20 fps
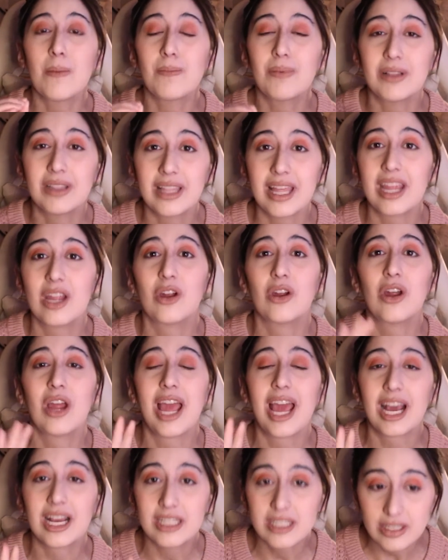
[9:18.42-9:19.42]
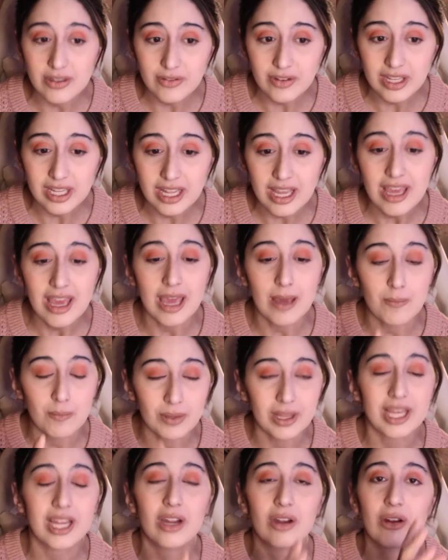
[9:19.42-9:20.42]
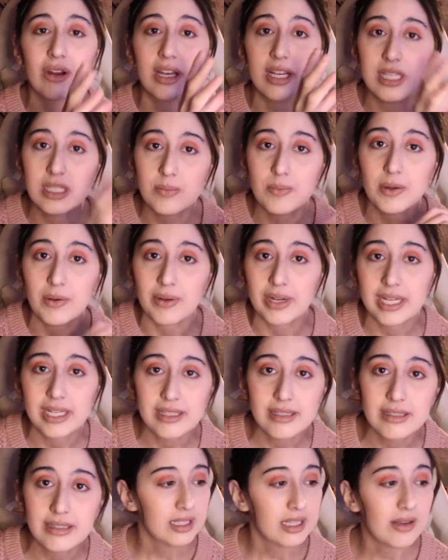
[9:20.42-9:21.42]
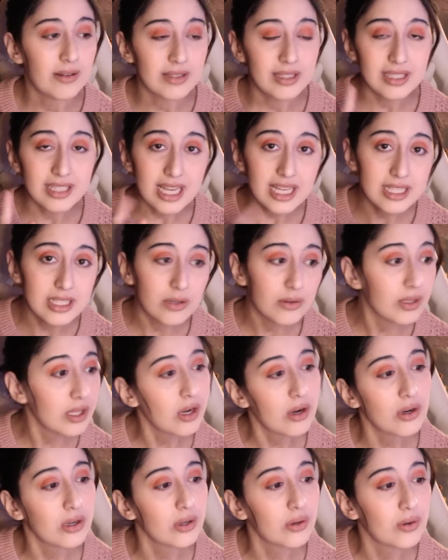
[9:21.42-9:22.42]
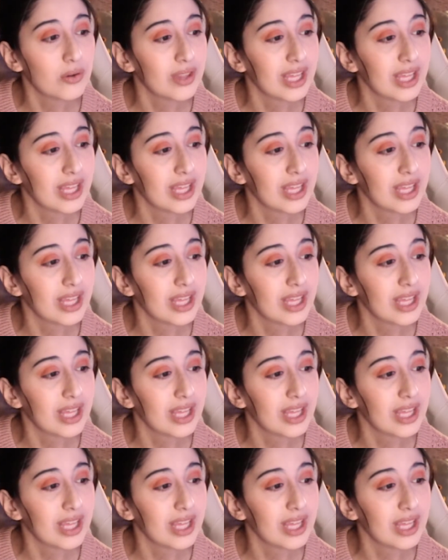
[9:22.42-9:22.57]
player activity and player experience. Now, it states here in the article